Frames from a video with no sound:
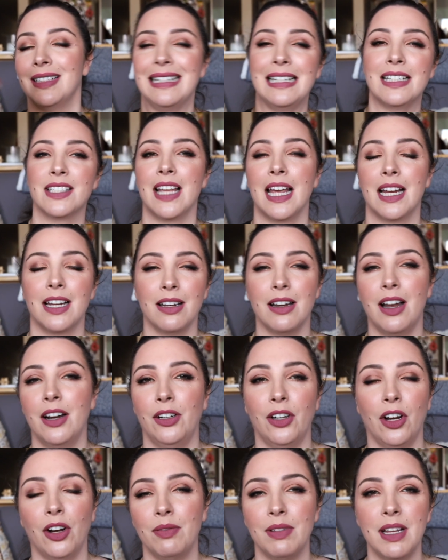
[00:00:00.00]
it's like a, I
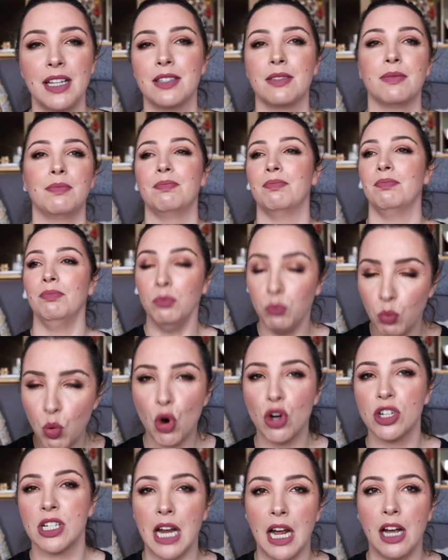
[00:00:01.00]
don't know, it's
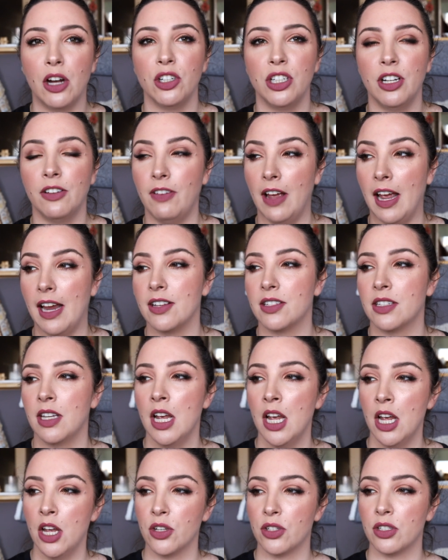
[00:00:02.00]
water on your face.
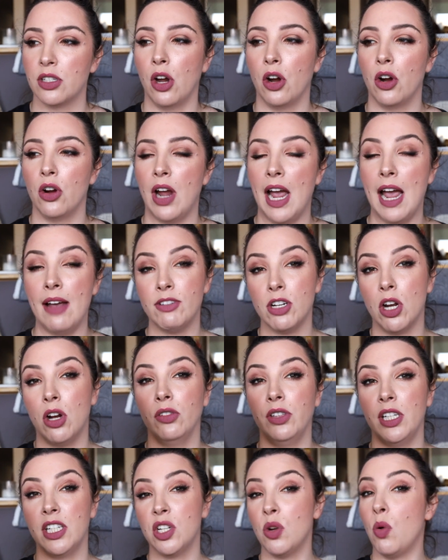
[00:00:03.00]
So I have to
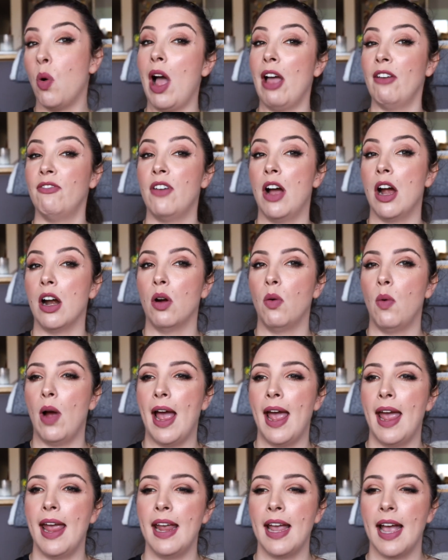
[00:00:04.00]
hold this quite far
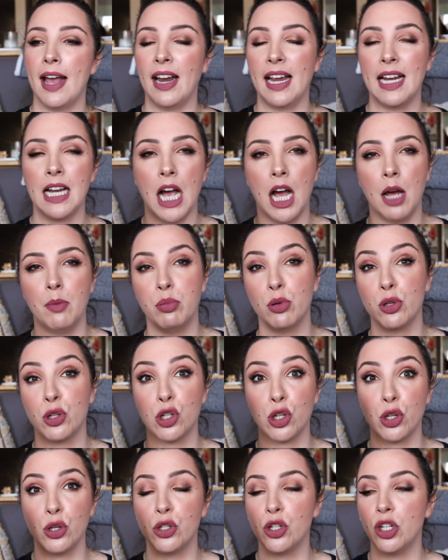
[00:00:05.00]
away and I can't put
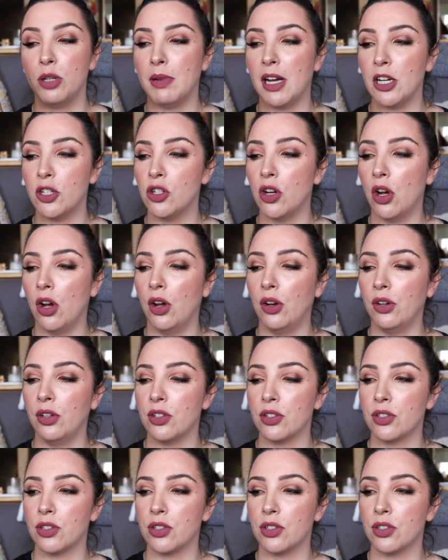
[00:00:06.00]
too, too much on.